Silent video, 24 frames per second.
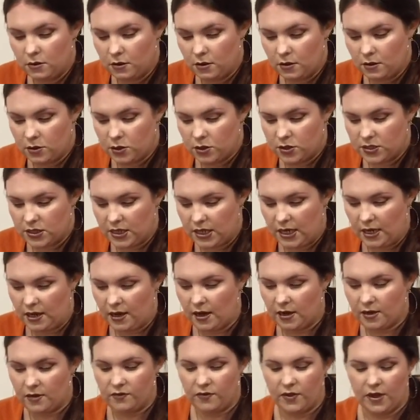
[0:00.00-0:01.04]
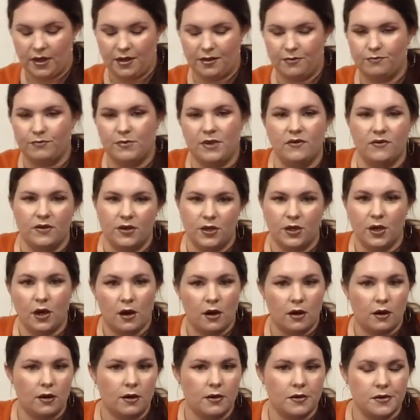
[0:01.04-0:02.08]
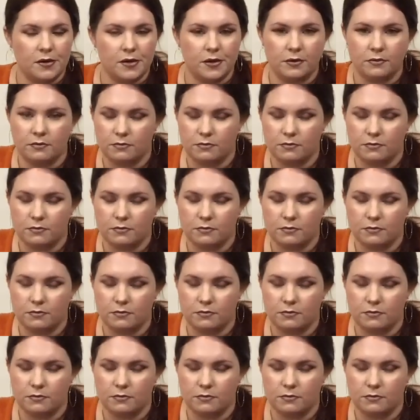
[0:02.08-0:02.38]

Just any kind of like even yarn.